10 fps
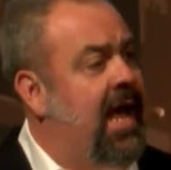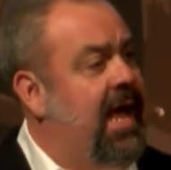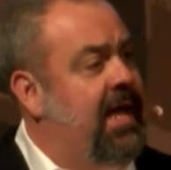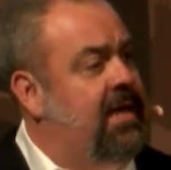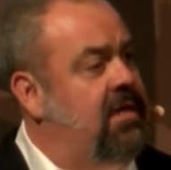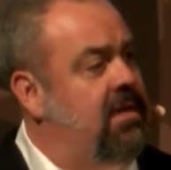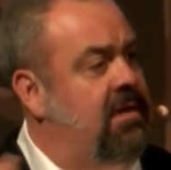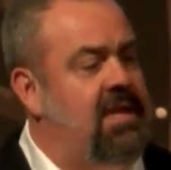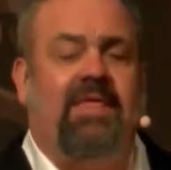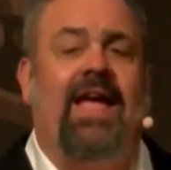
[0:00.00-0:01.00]

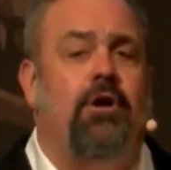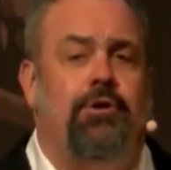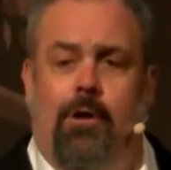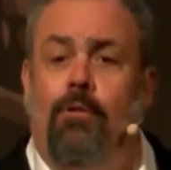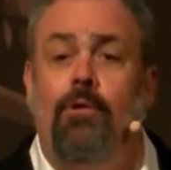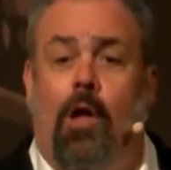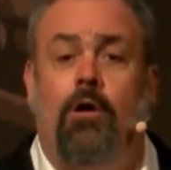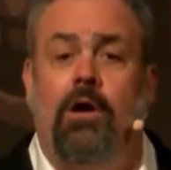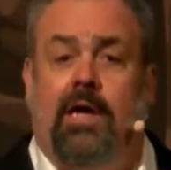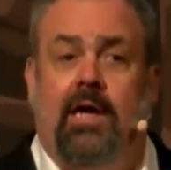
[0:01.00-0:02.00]
and they are no
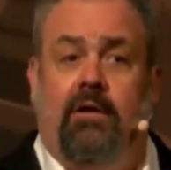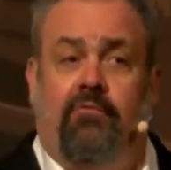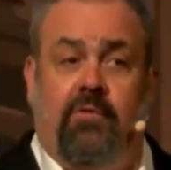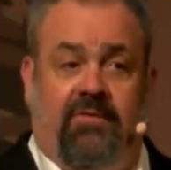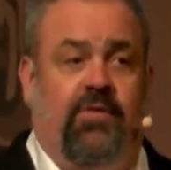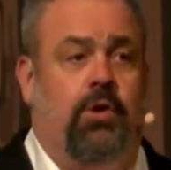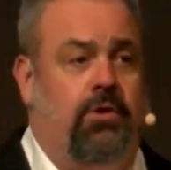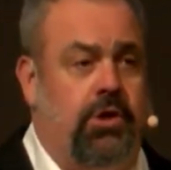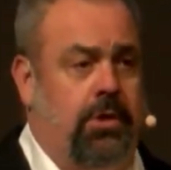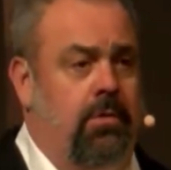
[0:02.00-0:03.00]
longer
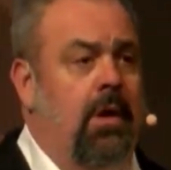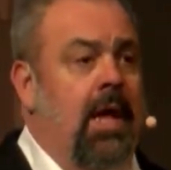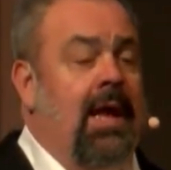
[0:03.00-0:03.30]
referred to.